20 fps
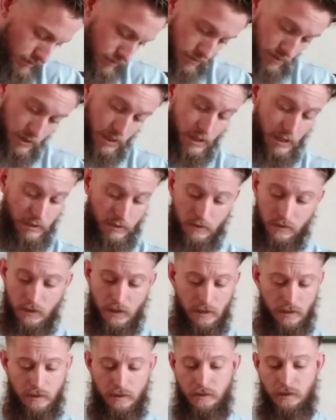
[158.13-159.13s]
yes,
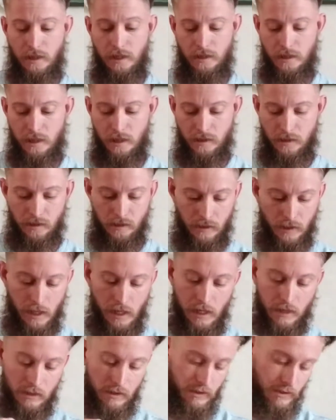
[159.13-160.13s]
that takes a
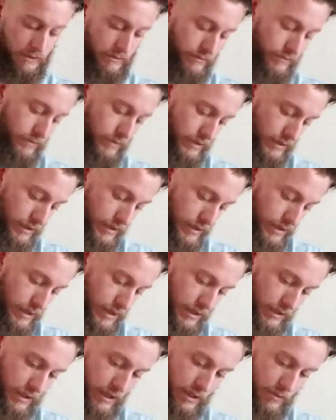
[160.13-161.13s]
lot
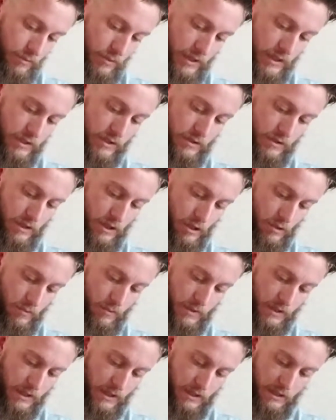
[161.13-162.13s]
of pressure to
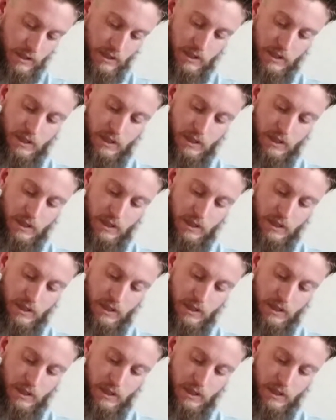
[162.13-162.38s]
open it.